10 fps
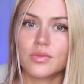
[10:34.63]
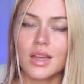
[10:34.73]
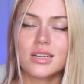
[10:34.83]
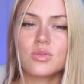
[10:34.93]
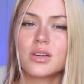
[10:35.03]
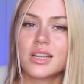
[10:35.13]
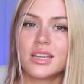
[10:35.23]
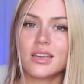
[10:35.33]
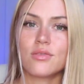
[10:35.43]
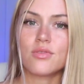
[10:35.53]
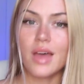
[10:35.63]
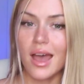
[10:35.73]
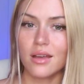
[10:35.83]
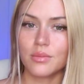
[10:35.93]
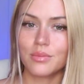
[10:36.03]
I just wanted to give
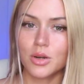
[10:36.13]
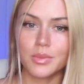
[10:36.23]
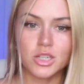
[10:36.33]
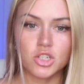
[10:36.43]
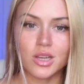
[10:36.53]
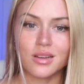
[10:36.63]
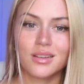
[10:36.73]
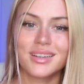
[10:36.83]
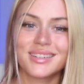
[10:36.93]
that permission.